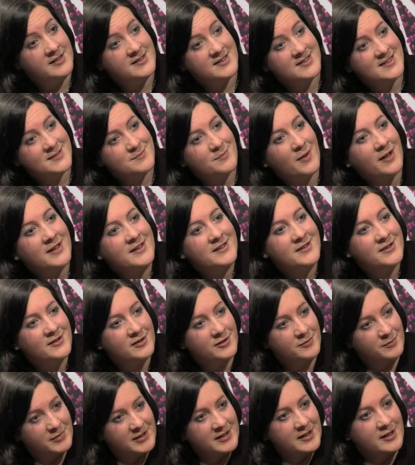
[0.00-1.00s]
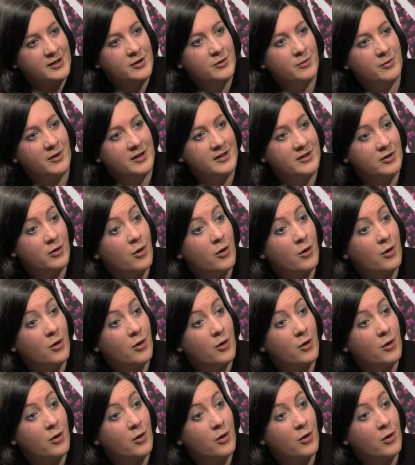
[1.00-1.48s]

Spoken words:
despite there being quite